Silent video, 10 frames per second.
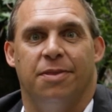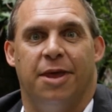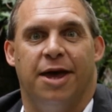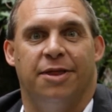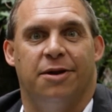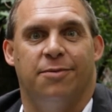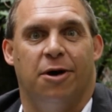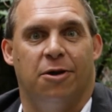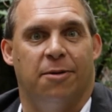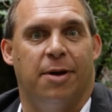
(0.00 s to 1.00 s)
now that I'm
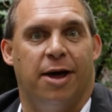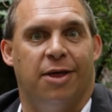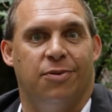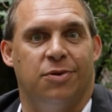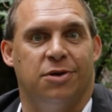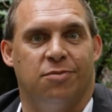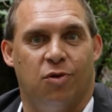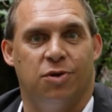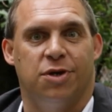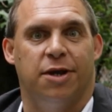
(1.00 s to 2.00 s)
on a path which is
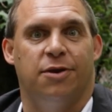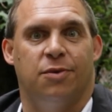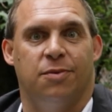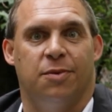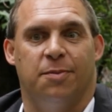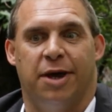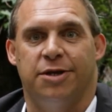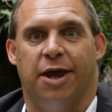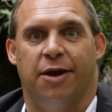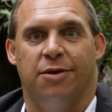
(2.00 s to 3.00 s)
more genuine with
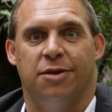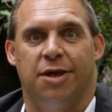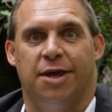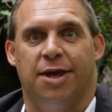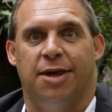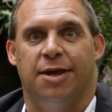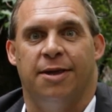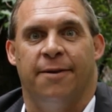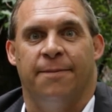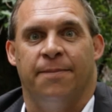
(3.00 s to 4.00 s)
match guarantee
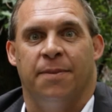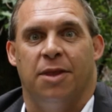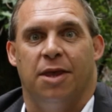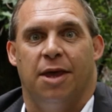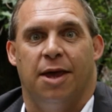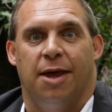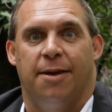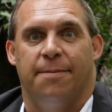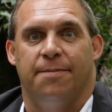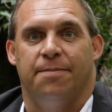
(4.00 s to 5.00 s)

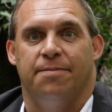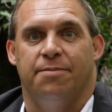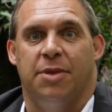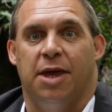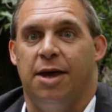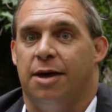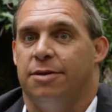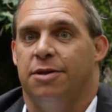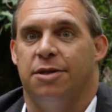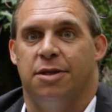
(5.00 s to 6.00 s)
um, yeah
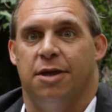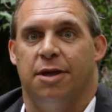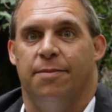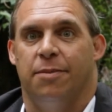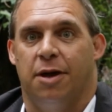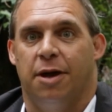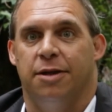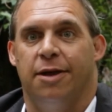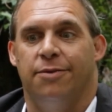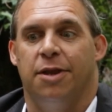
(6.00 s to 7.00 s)
just um, I
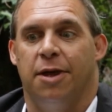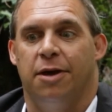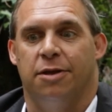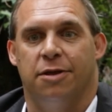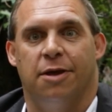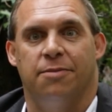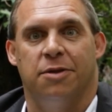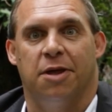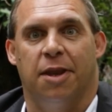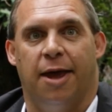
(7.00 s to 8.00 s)
definitely know that
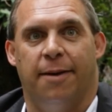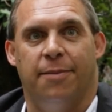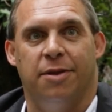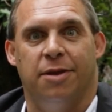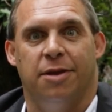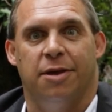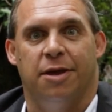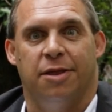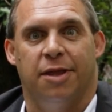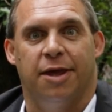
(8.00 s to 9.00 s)
something's going to happen
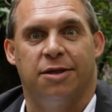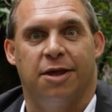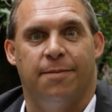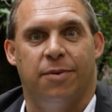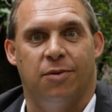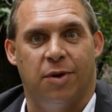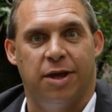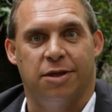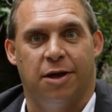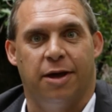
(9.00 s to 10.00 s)
in the next couple of
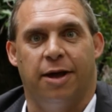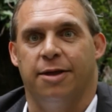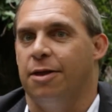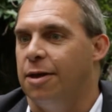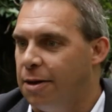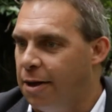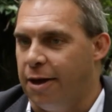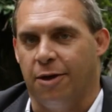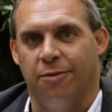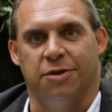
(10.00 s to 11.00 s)
weeks I,
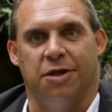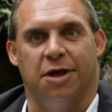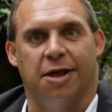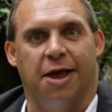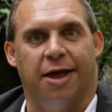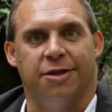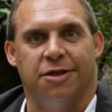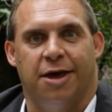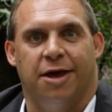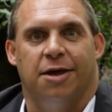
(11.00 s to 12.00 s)
I obviously I can't
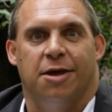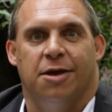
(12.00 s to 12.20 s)
say